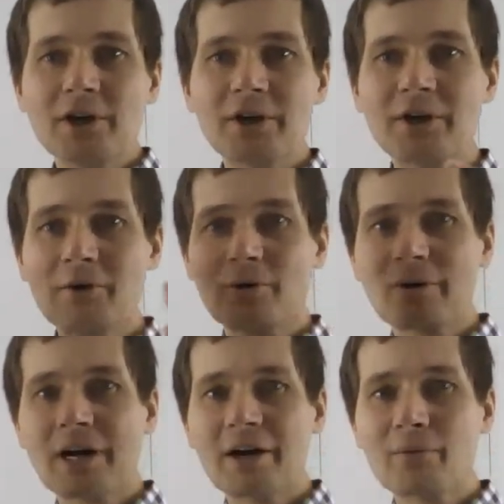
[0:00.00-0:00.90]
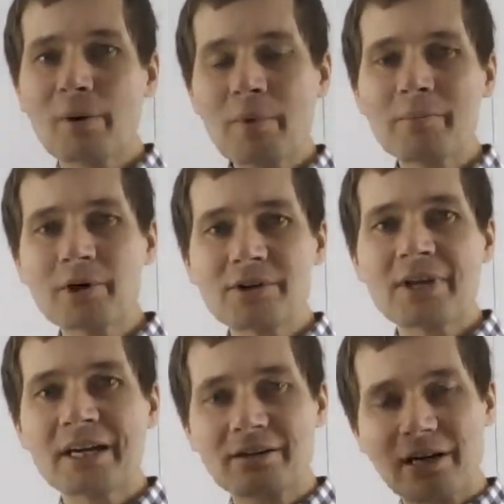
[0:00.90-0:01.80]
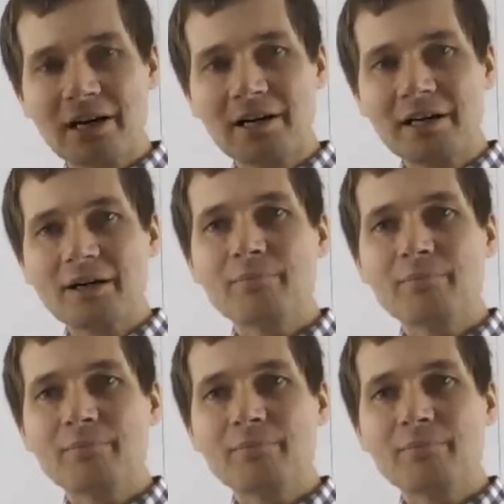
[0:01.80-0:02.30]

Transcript: remember that